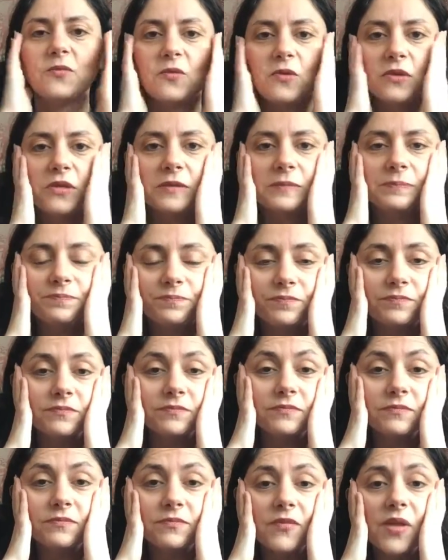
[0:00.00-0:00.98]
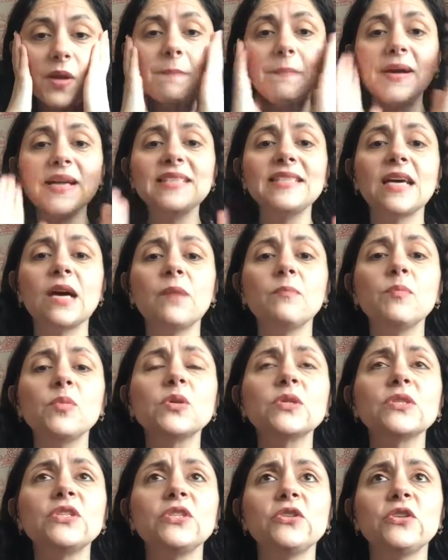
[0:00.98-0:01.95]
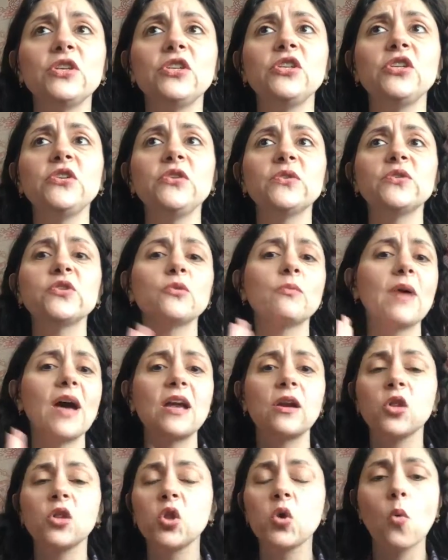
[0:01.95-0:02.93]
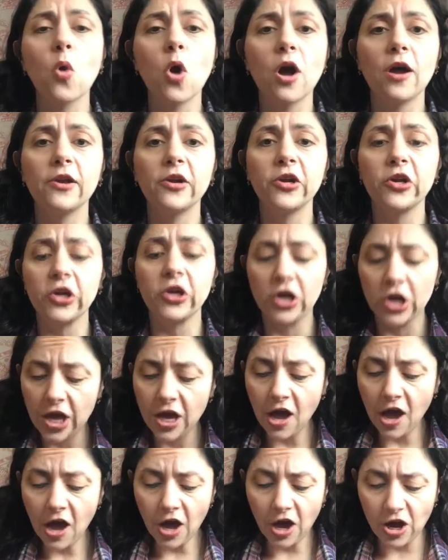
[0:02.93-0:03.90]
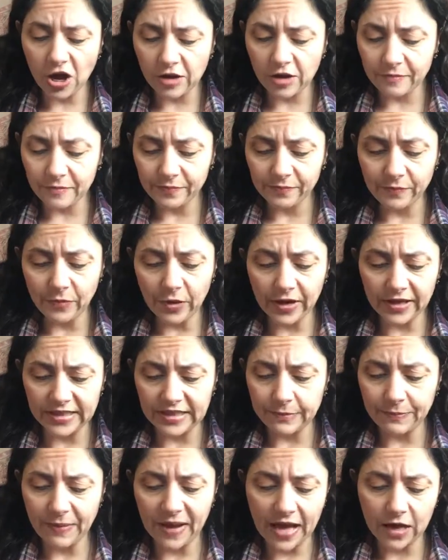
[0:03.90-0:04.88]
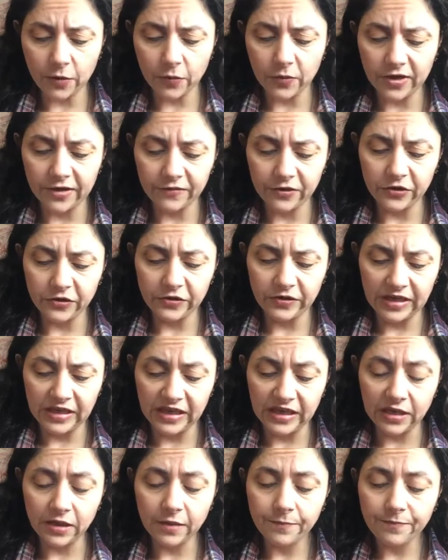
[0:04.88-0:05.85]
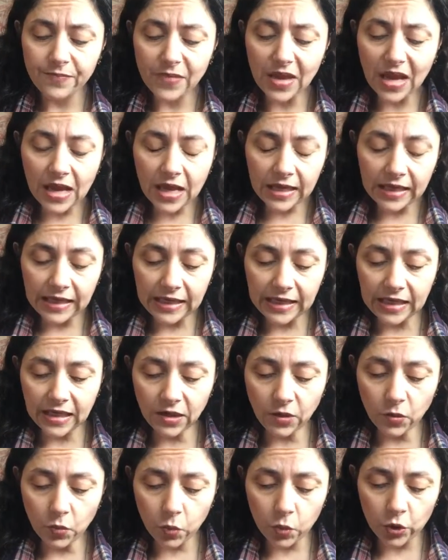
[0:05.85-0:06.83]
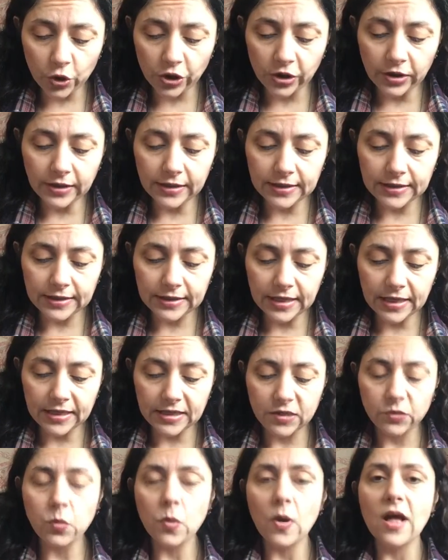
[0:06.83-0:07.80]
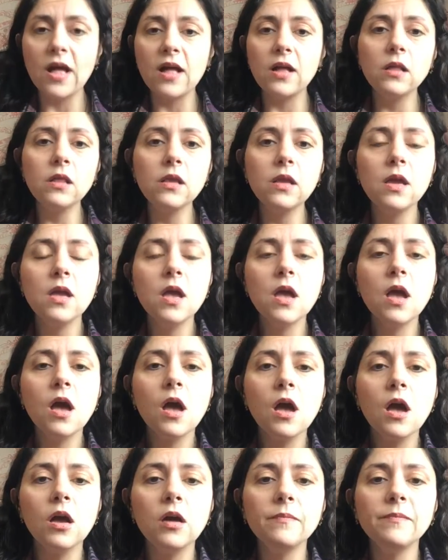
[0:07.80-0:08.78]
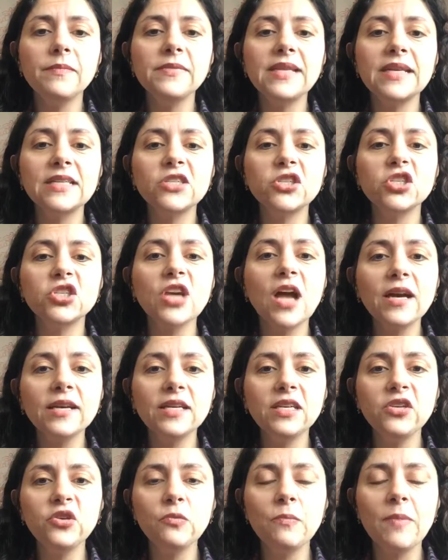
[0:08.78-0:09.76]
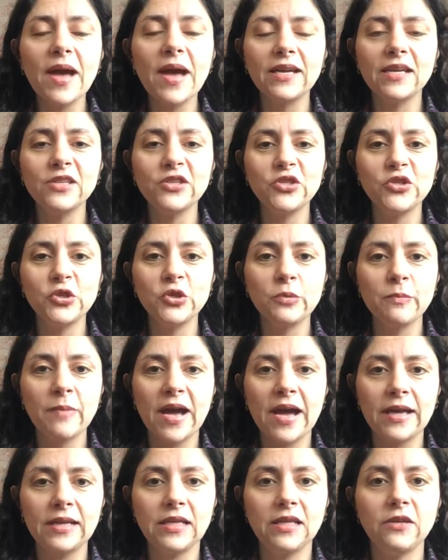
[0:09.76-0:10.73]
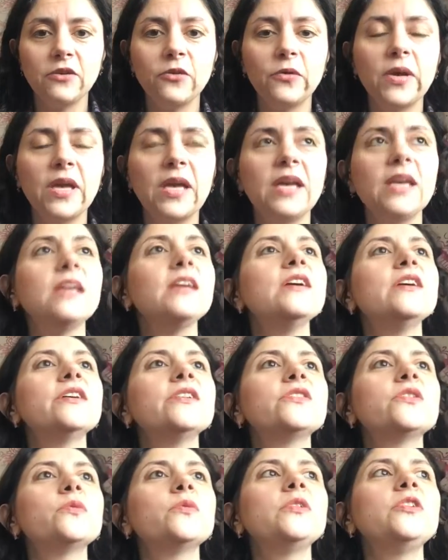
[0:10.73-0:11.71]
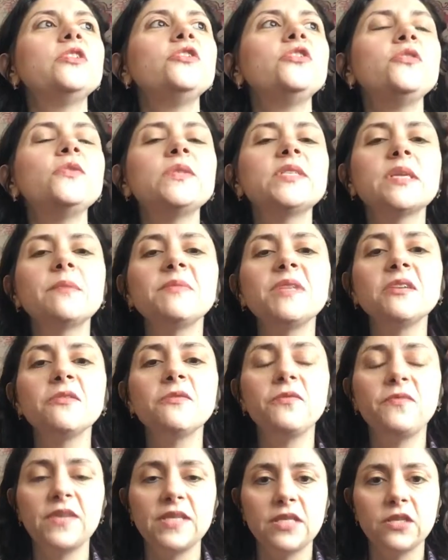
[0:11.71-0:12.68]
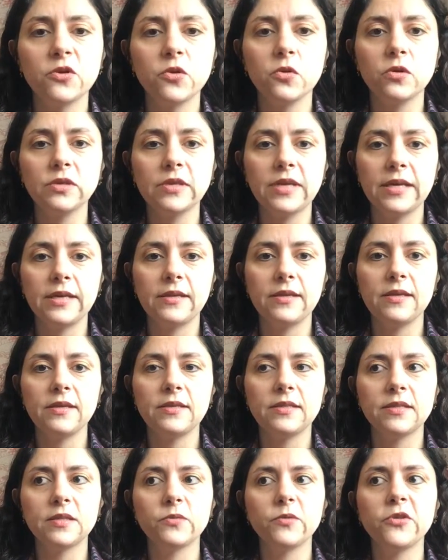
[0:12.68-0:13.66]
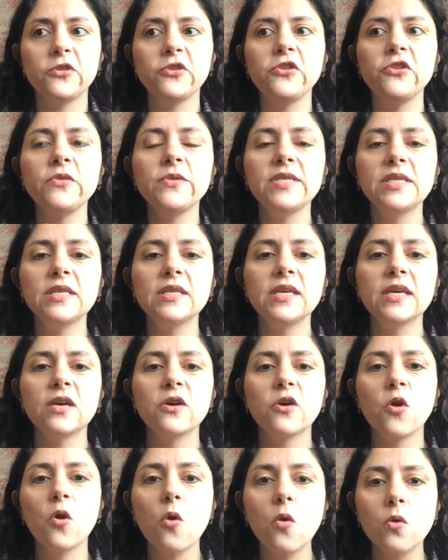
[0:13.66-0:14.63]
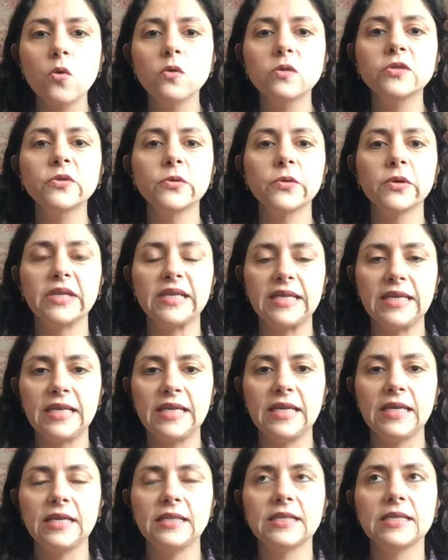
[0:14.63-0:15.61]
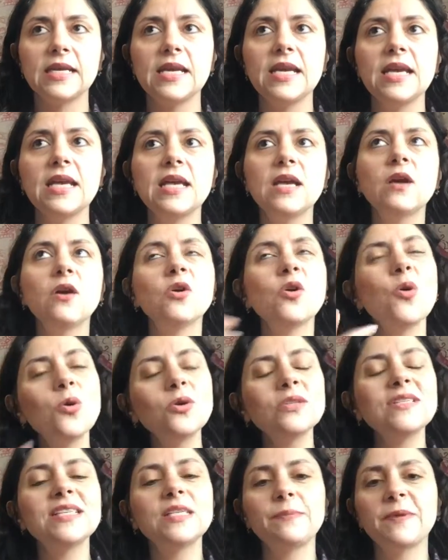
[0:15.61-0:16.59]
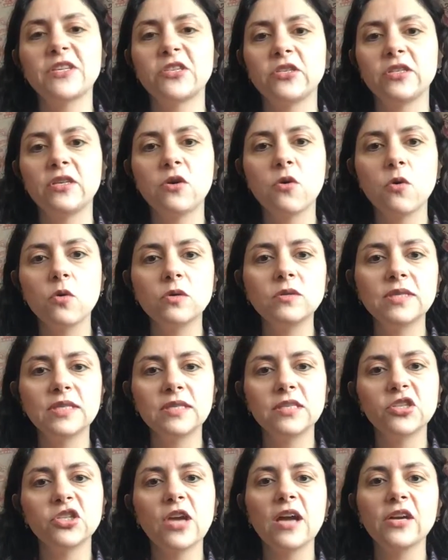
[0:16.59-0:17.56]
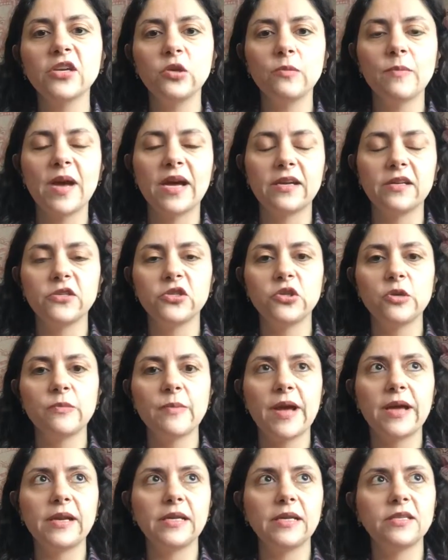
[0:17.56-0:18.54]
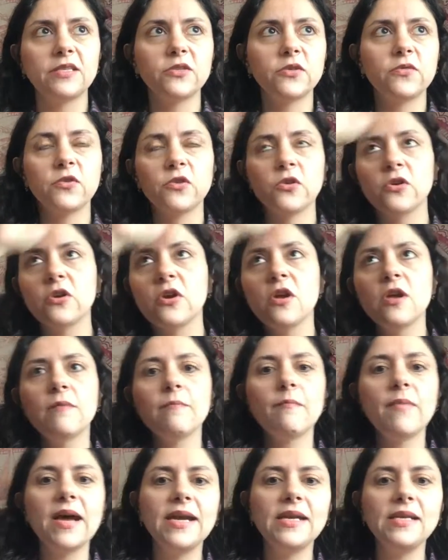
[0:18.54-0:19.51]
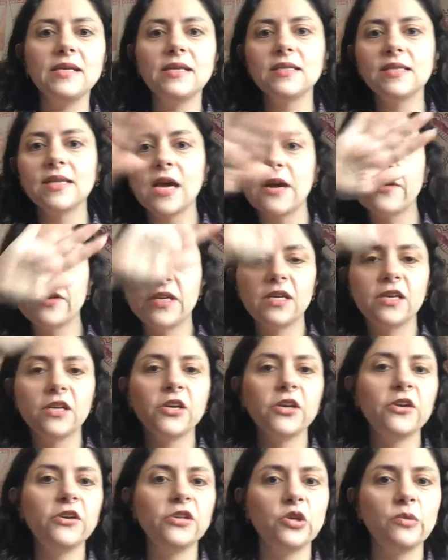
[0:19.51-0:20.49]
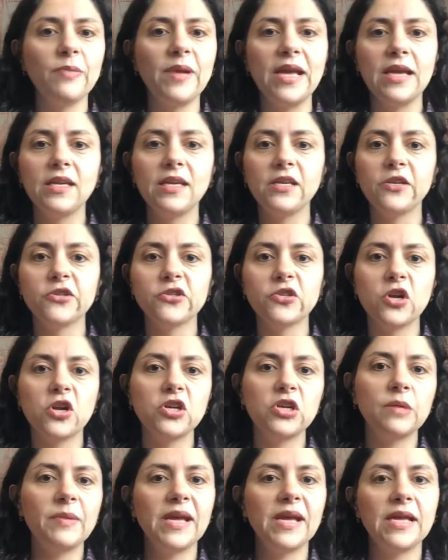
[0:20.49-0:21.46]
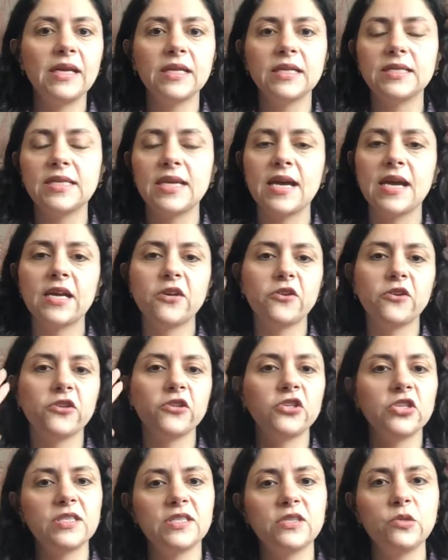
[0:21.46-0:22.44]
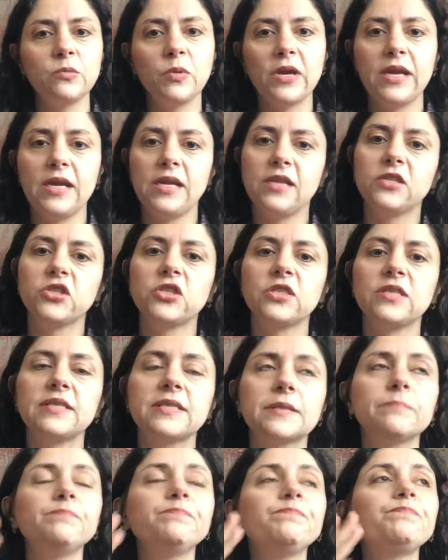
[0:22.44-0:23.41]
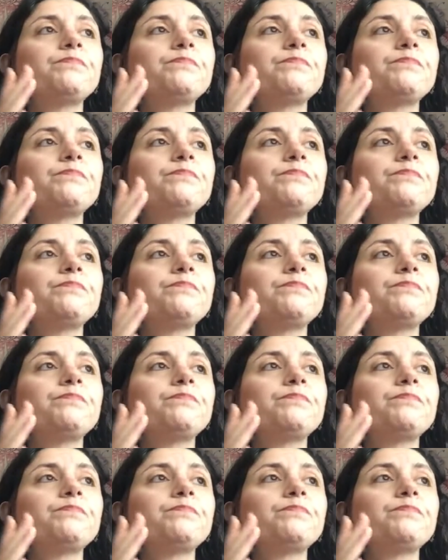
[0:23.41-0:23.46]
or my temples. You can use your bottle of water, ice pack, whatever you need. Heat works as well. That's shocking you back into your body, okay? So when you use something physical like this, when you're using like a cold or a heat, cold especially, cold's going to shock you back into your body. So if your mind is out here and you're starting a panic attack or you're just super anxious,